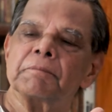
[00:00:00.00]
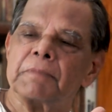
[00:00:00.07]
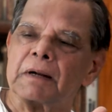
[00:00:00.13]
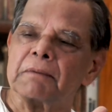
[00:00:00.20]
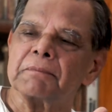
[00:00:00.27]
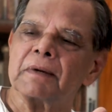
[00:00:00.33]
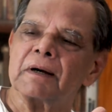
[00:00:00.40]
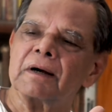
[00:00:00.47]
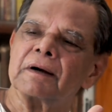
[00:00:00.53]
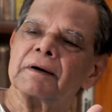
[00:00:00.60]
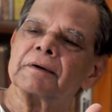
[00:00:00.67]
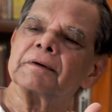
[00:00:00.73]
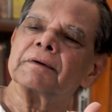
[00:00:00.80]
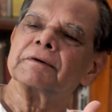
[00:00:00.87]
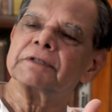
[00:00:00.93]

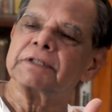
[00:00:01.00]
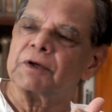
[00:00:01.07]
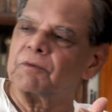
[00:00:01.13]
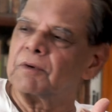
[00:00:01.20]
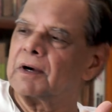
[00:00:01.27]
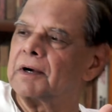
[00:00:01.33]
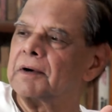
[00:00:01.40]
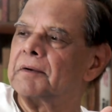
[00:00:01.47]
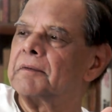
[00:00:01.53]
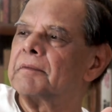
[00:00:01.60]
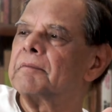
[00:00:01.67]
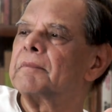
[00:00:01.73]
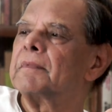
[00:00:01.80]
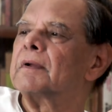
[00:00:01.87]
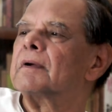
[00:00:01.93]
Brahma, Shiva,
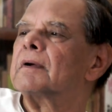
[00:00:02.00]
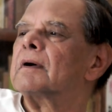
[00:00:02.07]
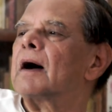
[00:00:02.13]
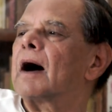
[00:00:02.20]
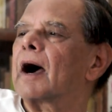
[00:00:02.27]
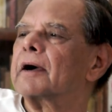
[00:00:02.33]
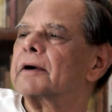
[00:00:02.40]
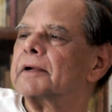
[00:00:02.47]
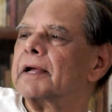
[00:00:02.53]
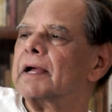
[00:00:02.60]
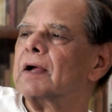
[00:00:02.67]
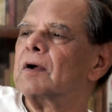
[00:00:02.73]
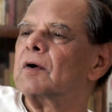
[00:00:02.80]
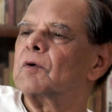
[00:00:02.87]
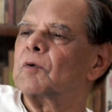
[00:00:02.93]

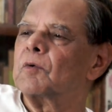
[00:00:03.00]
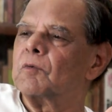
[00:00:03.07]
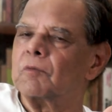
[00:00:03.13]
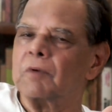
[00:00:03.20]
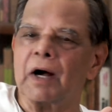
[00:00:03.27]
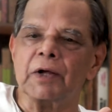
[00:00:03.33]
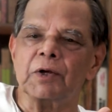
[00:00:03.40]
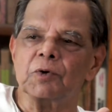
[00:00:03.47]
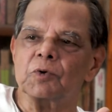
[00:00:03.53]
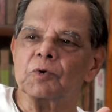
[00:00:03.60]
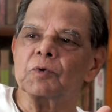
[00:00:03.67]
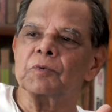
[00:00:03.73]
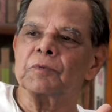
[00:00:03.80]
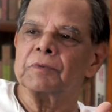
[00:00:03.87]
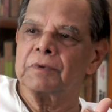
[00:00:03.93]
Agni,
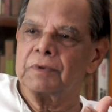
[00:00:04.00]
Vayu,